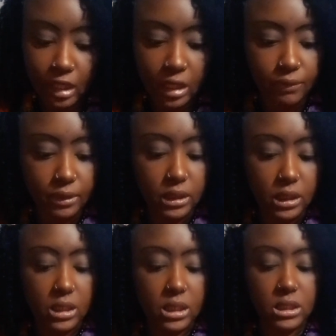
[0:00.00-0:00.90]
It really
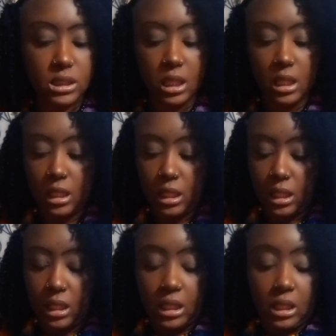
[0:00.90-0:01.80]
does.
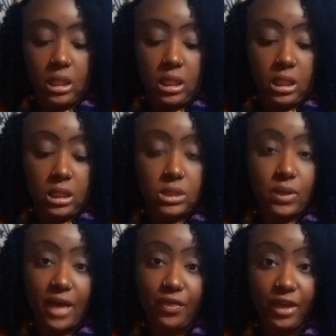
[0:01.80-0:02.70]
So
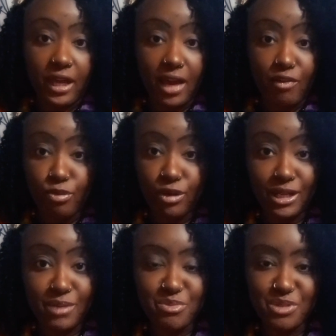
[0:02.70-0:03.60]
I think I've
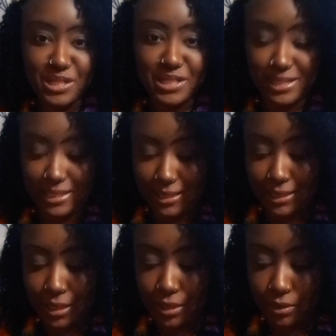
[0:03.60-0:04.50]
pretty much,
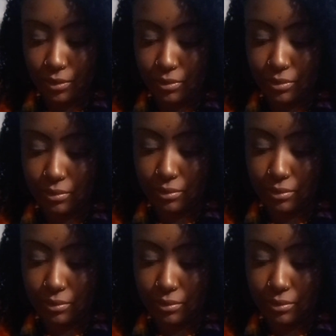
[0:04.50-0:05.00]
you know,